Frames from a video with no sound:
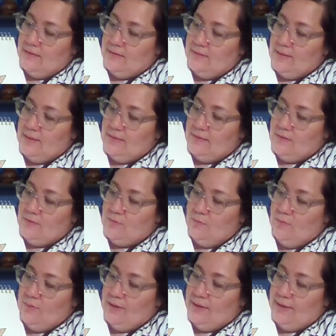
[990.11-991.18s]
so he looks
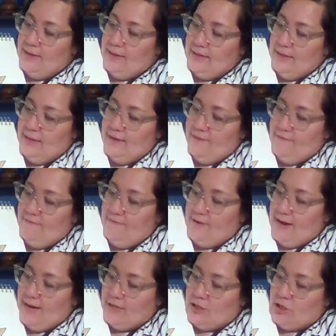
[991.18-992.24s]
really
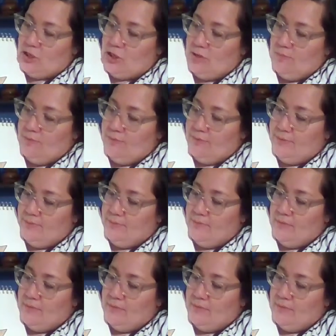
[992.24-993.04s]
fashionable.